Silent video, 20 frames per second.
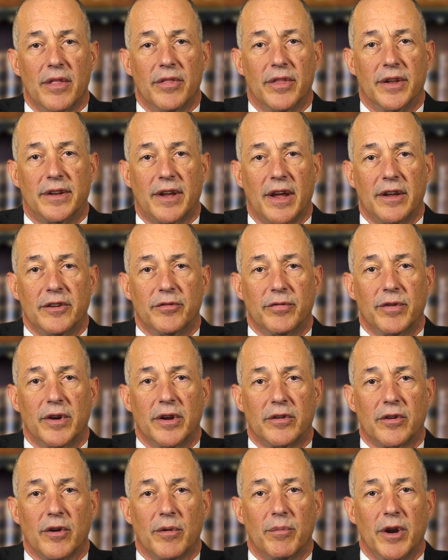The test for
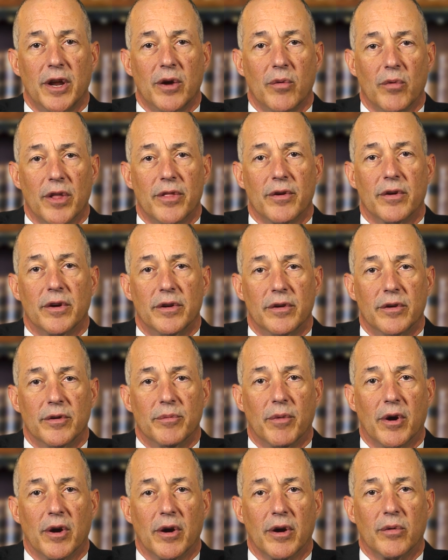determining whether a new
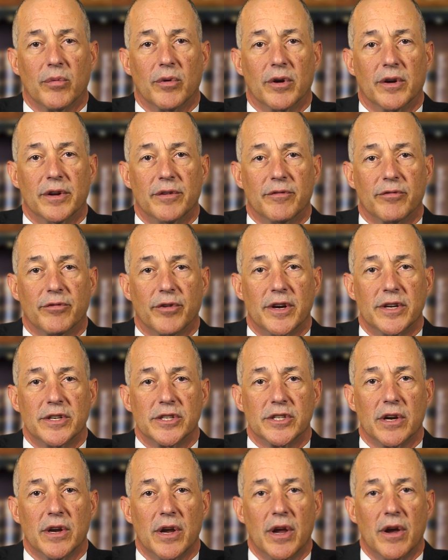mark will
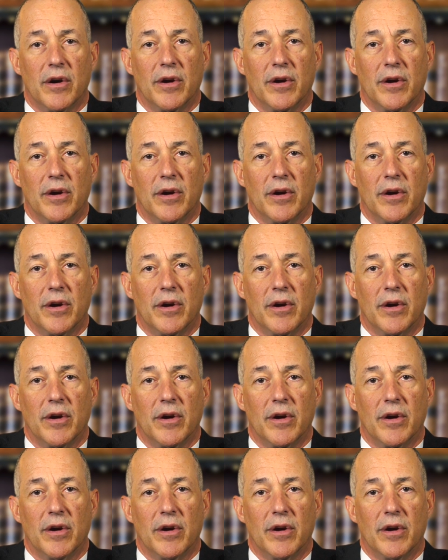infringe